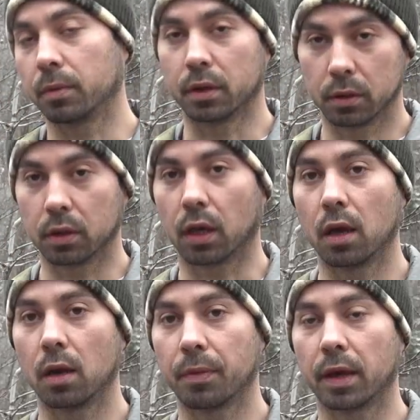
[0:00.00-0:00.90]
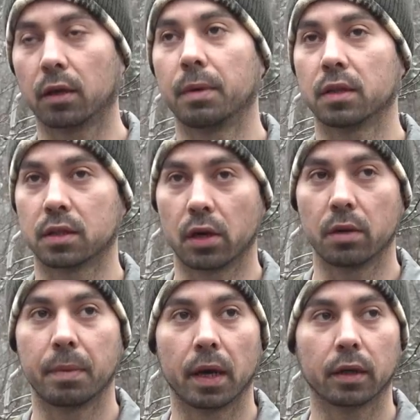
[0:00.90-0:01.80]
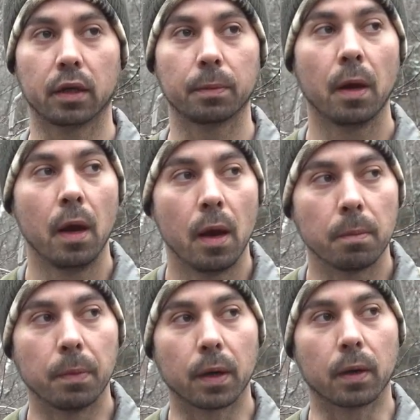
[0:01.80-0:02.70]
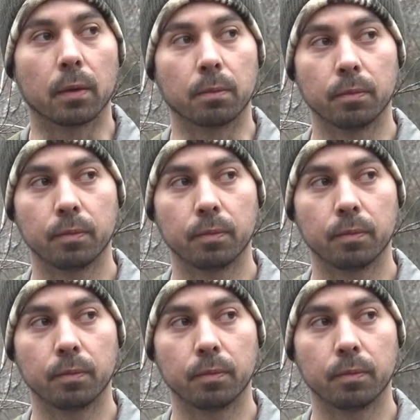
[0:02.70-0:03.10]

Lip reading: and again, I'm thinking about starting it back up. But